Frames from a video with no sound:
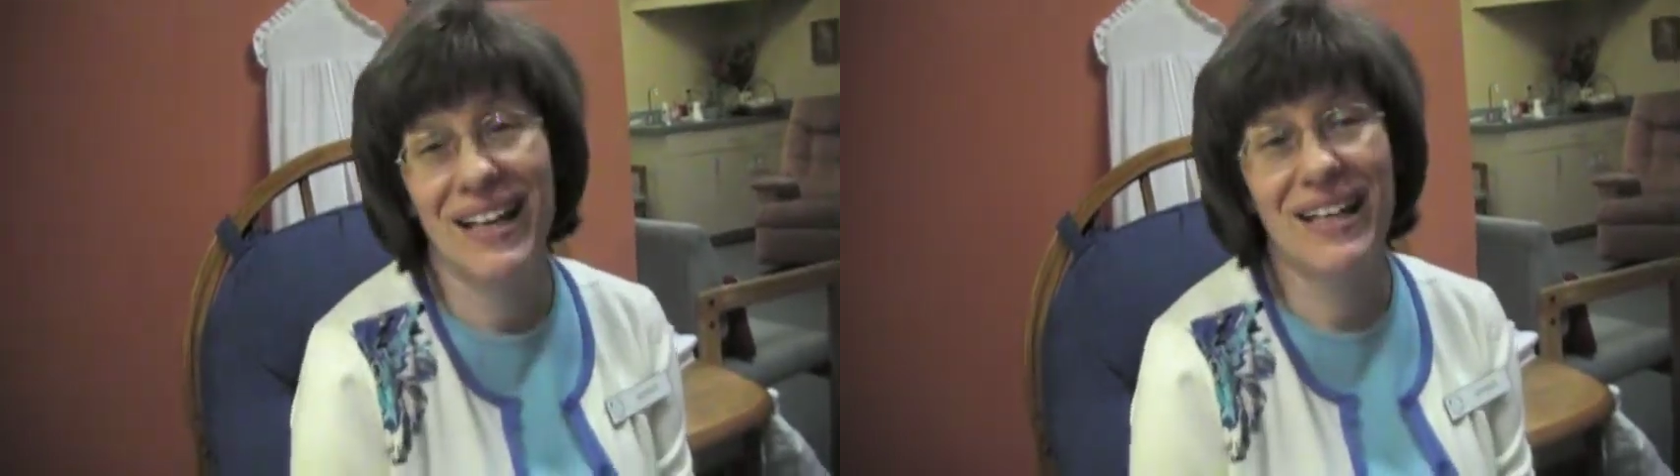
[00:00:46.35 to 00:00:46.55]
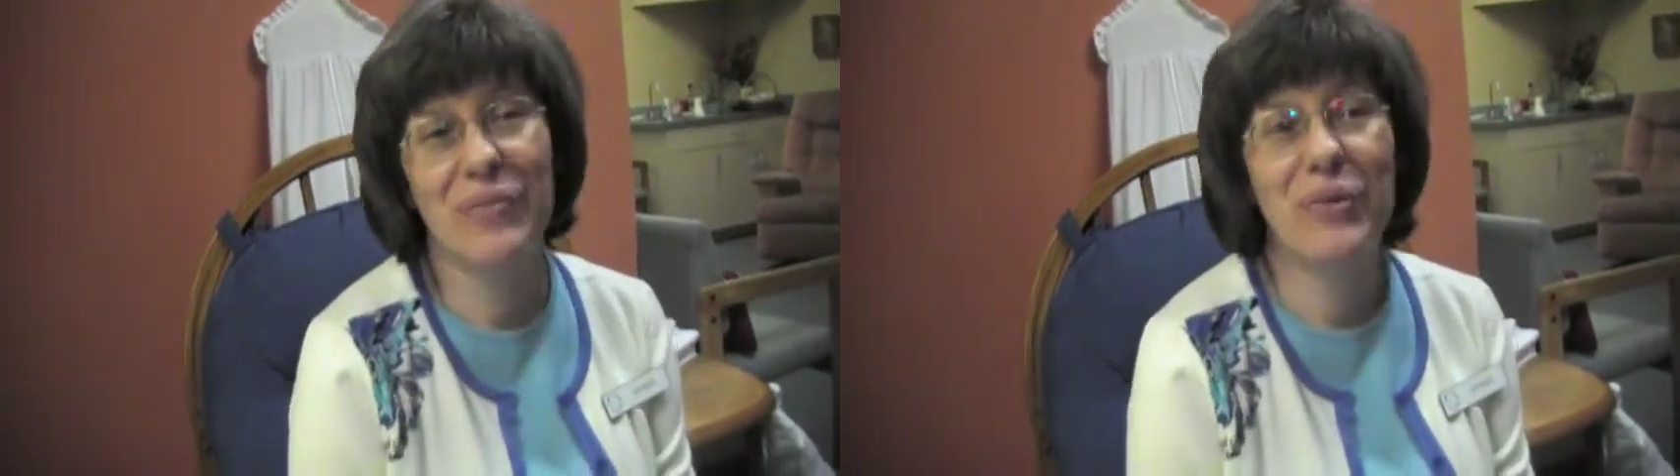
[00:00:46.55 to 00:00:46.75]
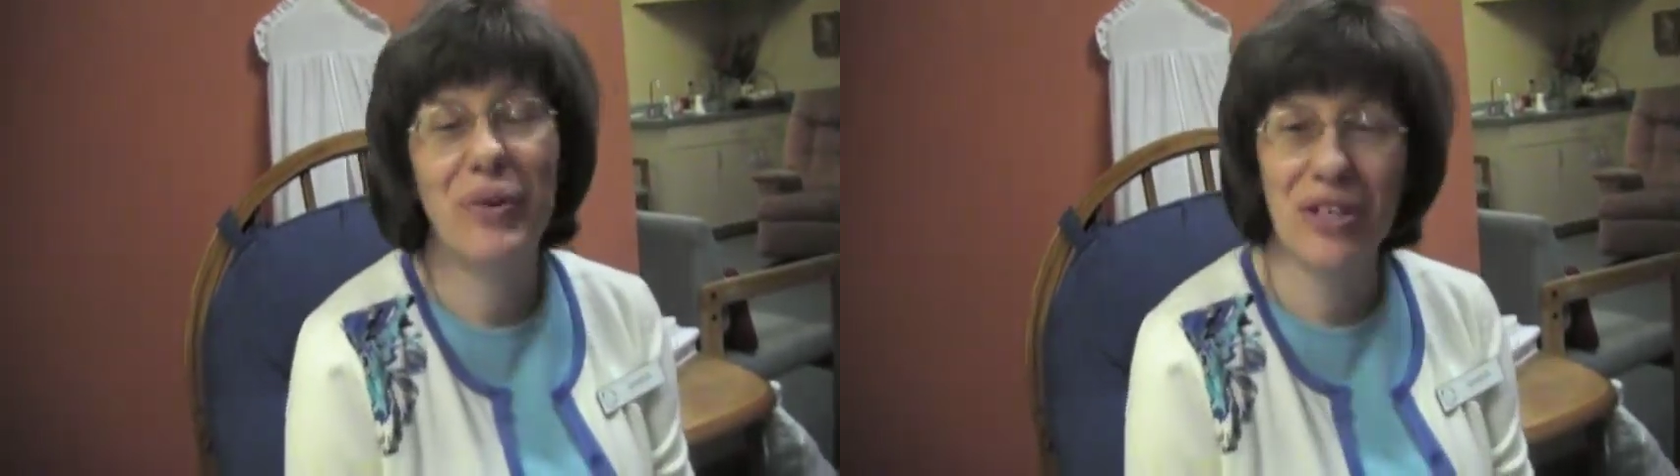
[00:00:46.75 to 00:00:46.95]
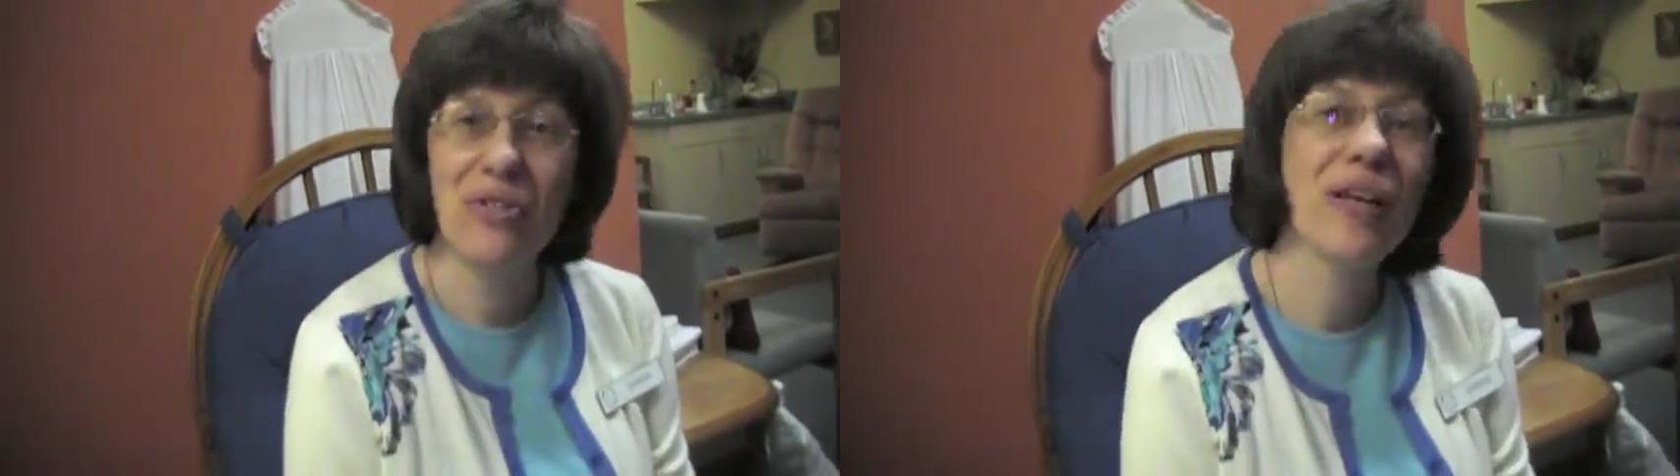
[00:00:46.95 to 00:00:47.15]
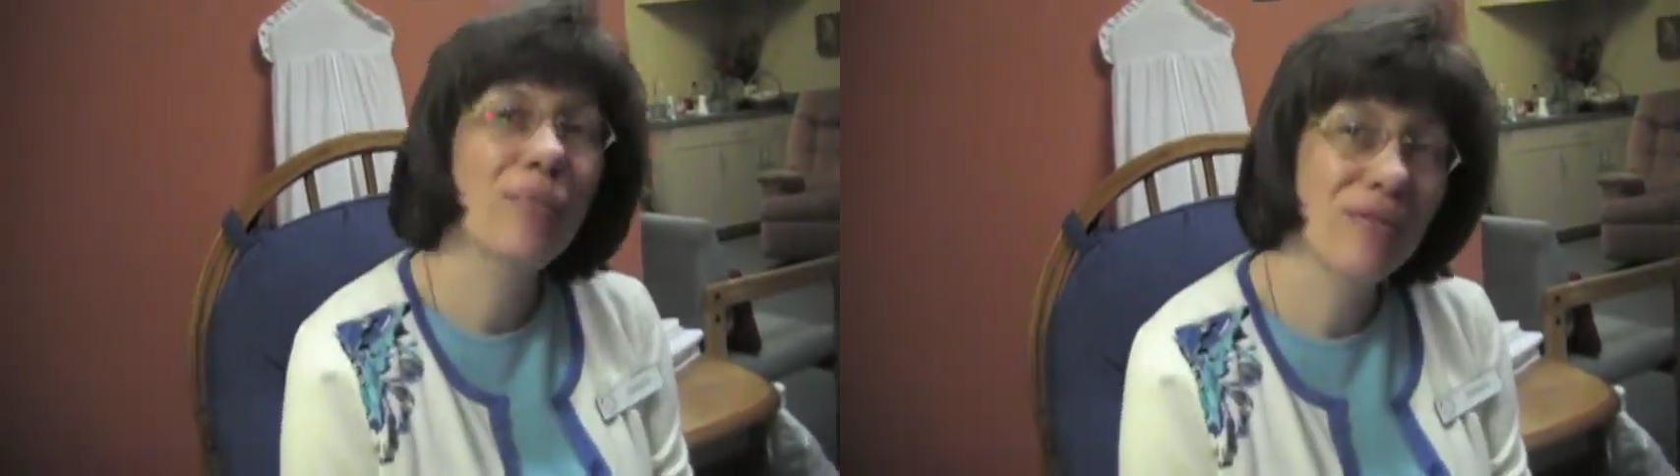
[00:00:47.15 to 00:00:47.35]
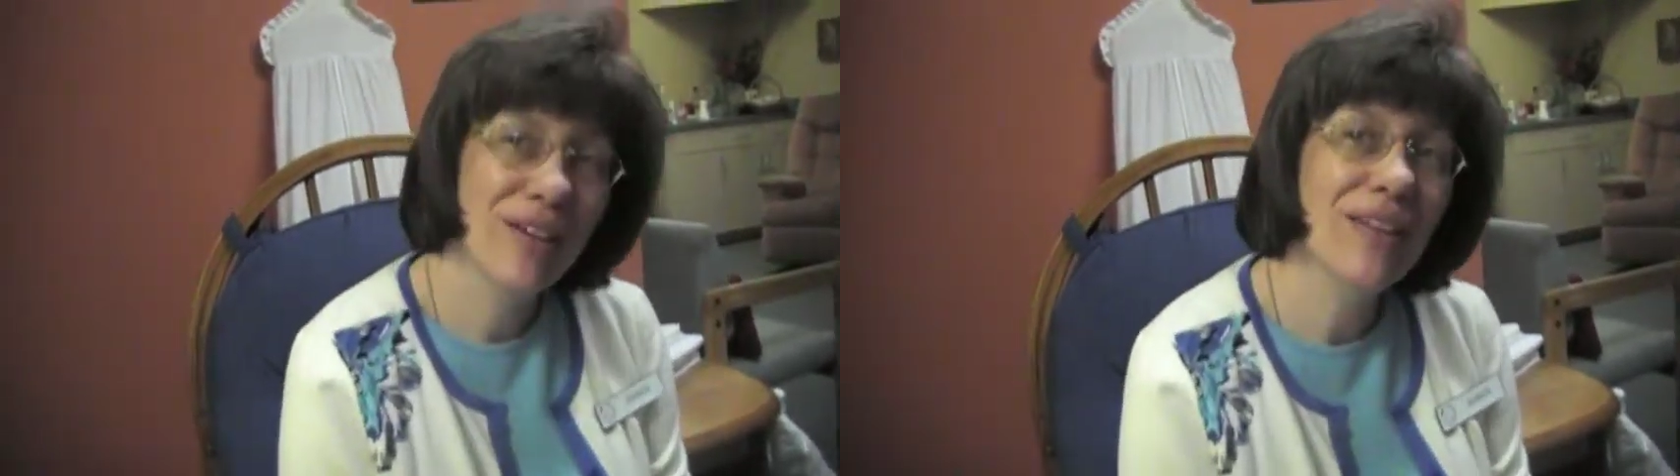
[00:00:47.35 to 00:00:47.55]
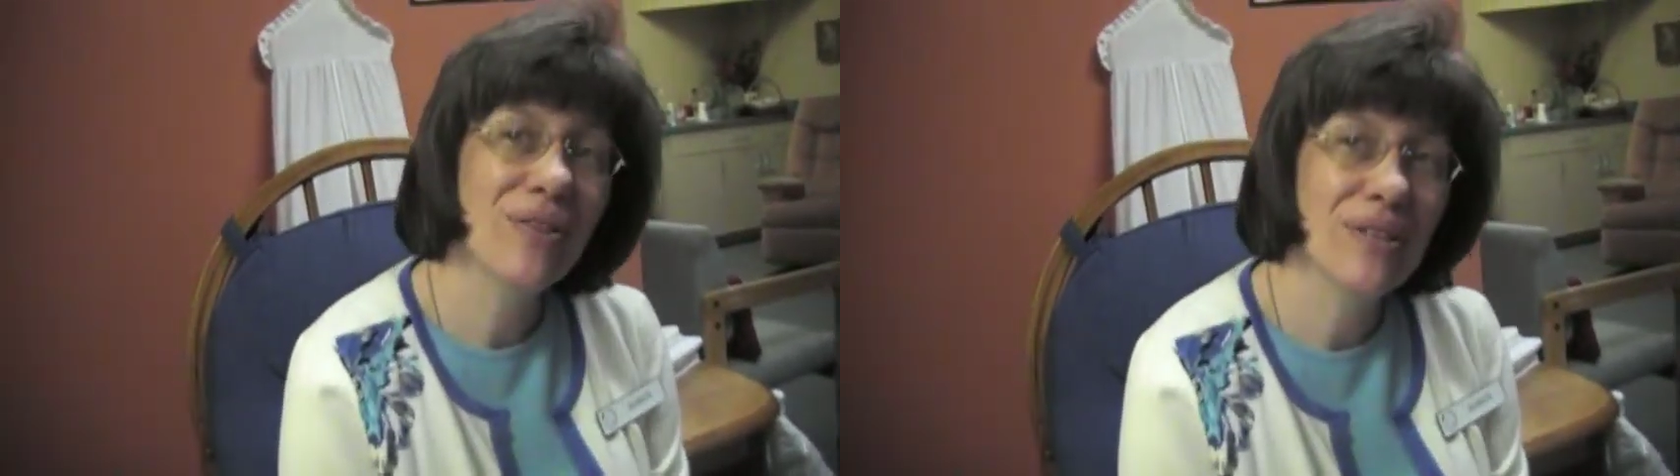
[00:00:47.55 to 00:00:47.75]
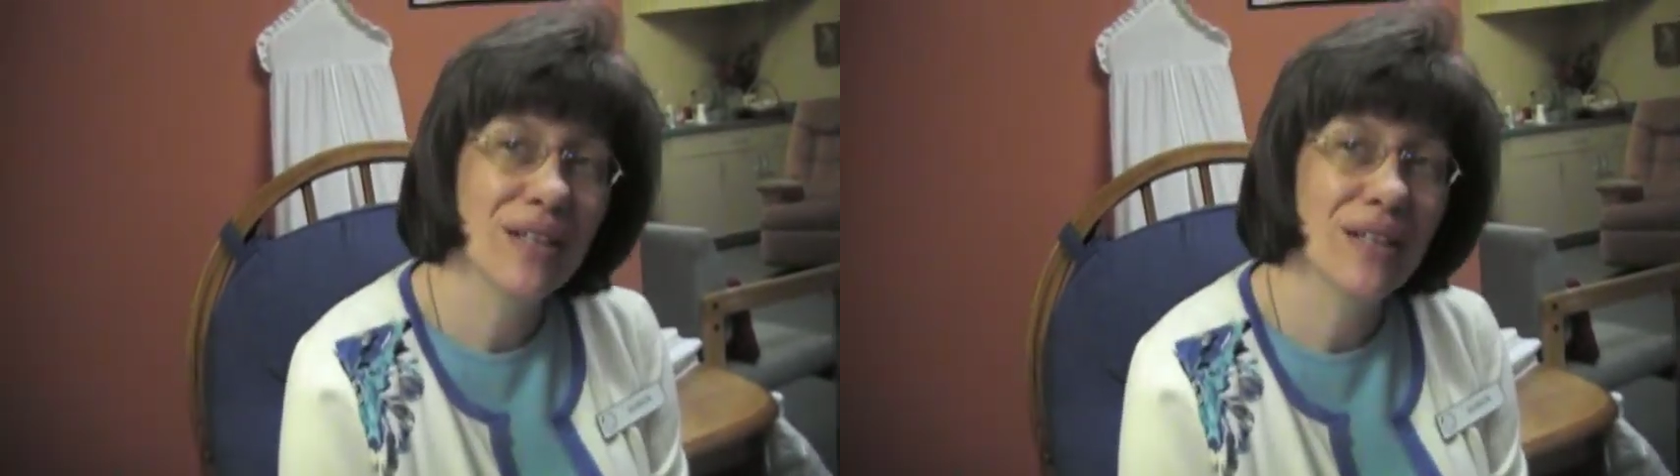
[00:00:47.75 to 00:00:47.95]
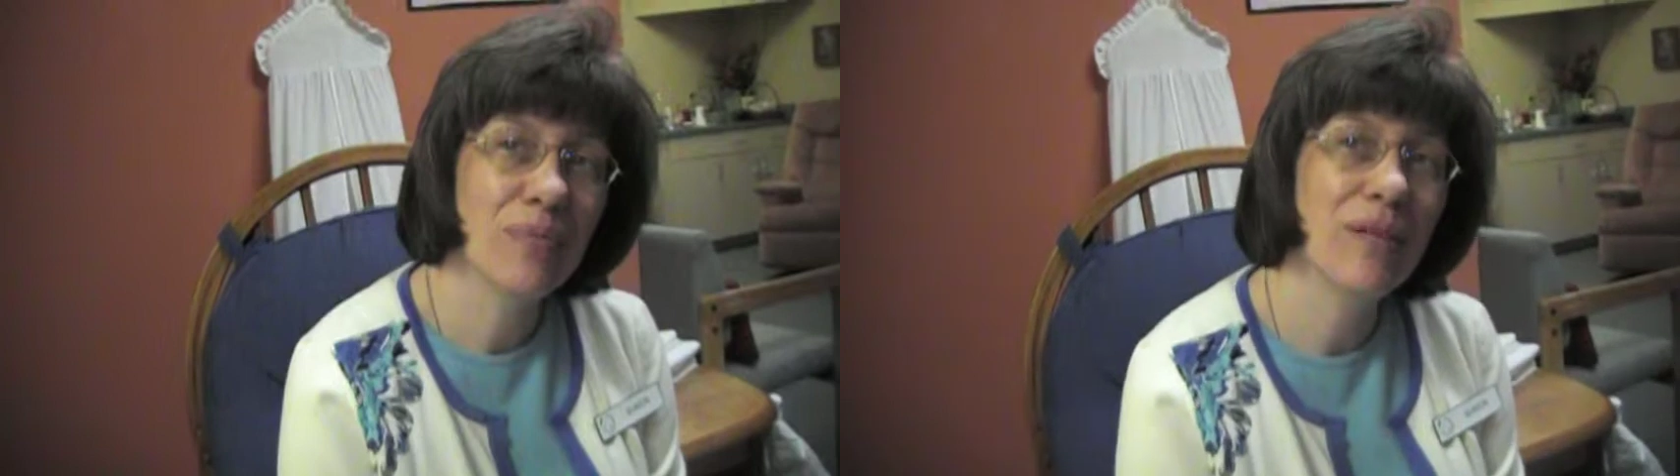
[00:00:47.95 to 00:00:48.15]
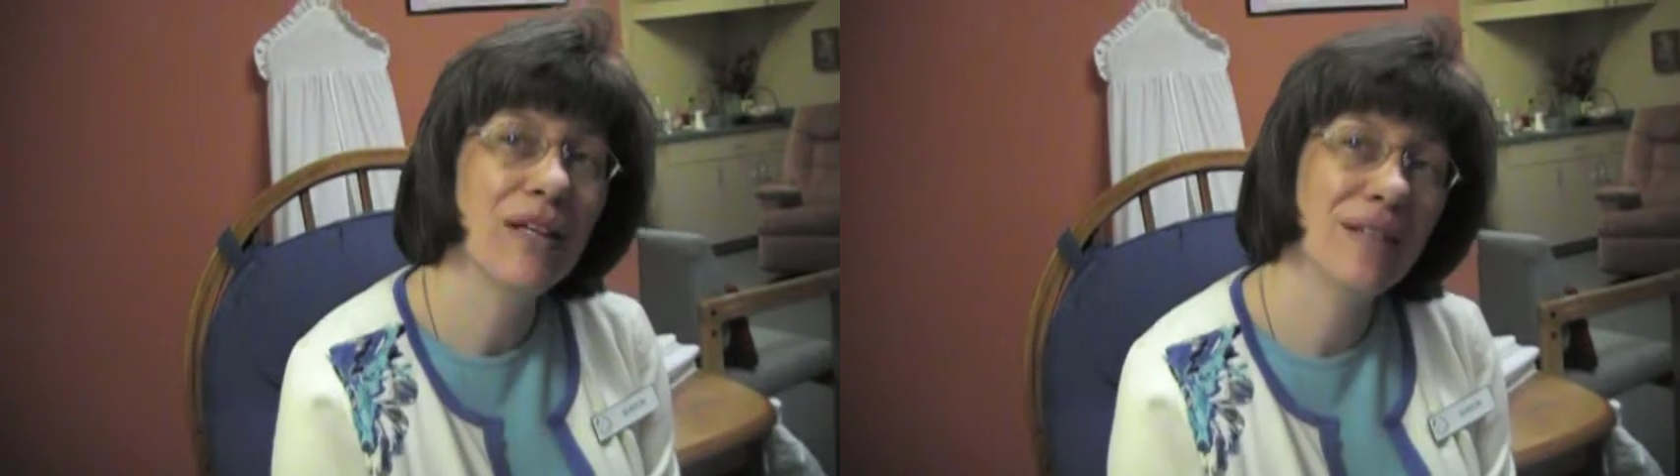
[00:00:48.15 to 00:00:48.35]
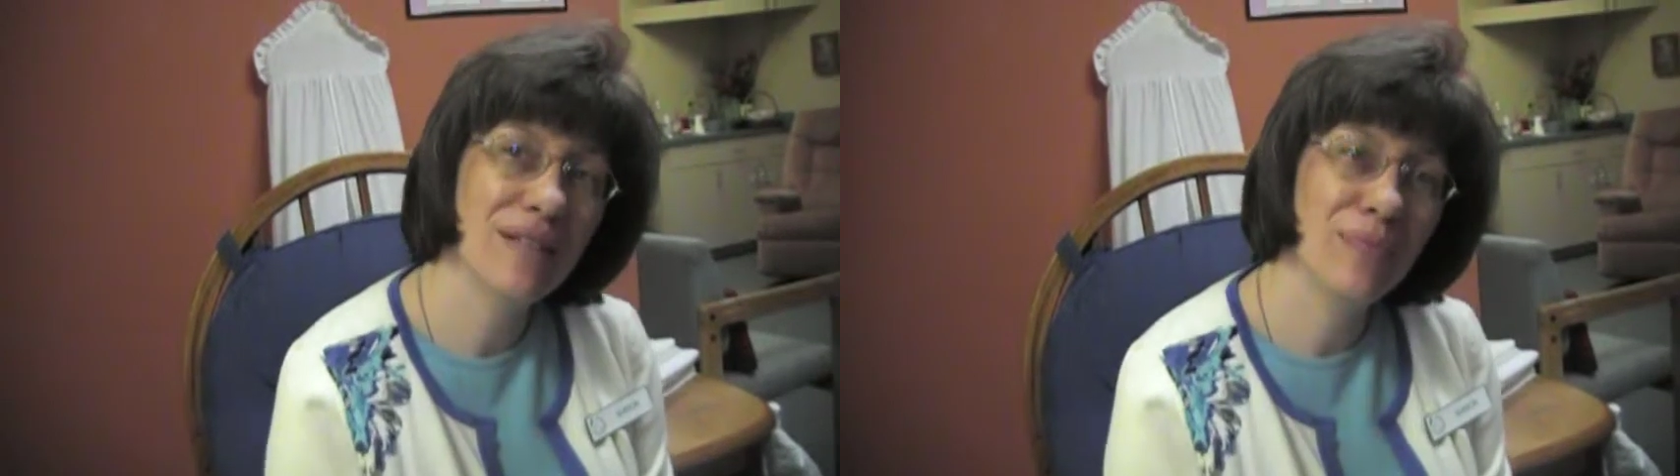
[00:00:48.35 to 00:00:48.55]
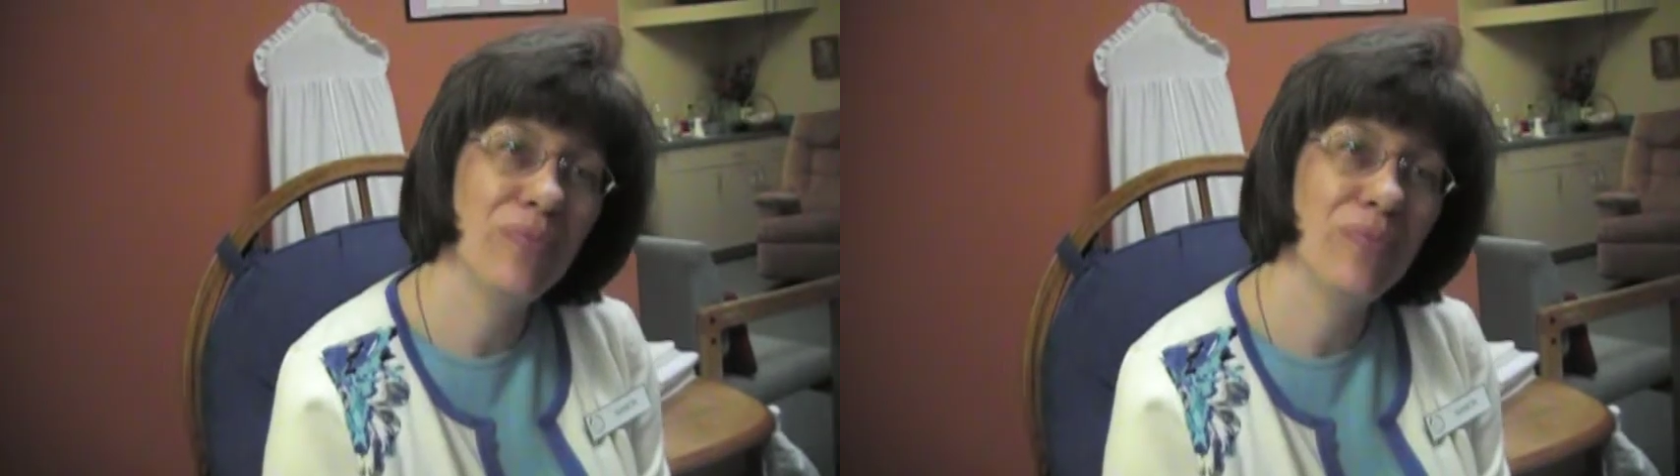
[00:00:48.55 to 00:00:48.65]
We want to try and prevent those things because